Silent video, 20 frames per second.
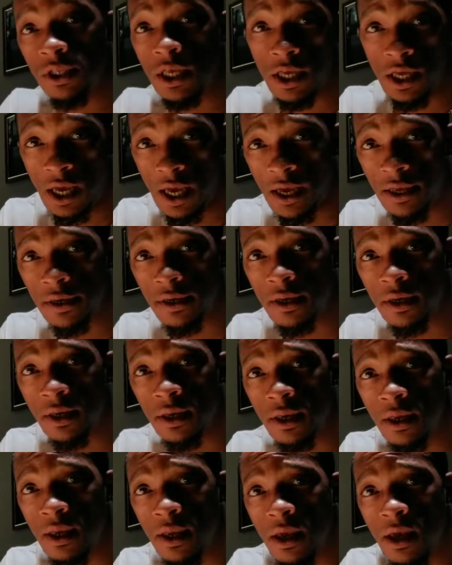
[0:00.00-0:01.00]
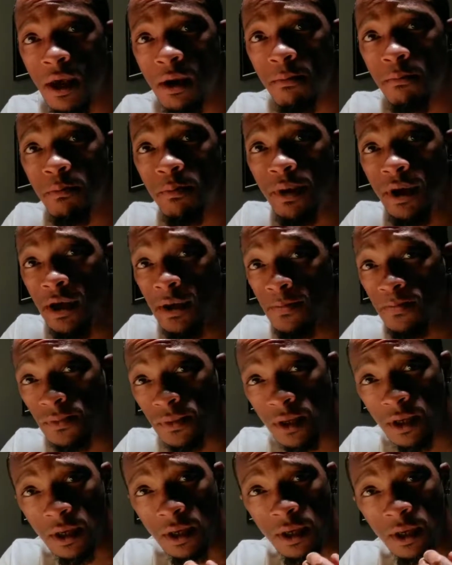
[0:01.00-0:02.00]
They can, but
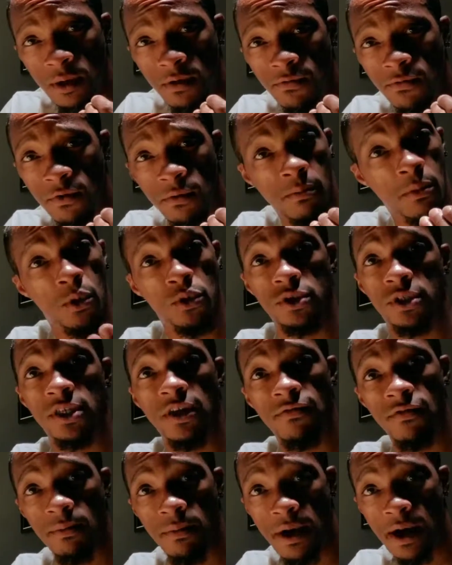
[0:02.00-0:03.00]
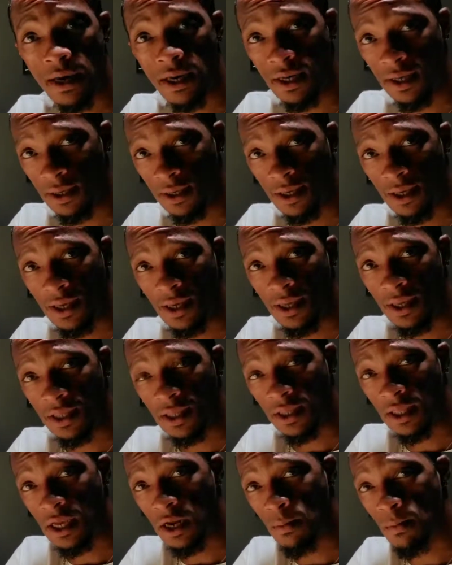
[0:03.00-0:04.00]
for most everybody,
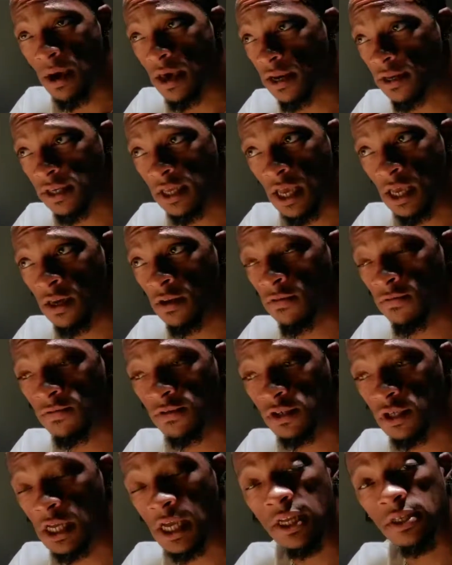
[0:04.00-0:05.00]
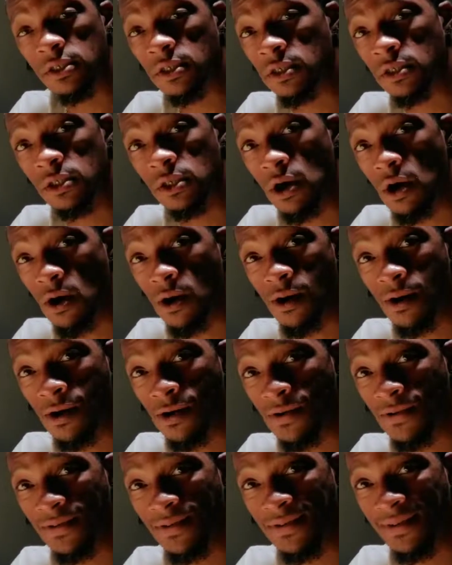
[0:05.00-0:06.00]
their meditative stances are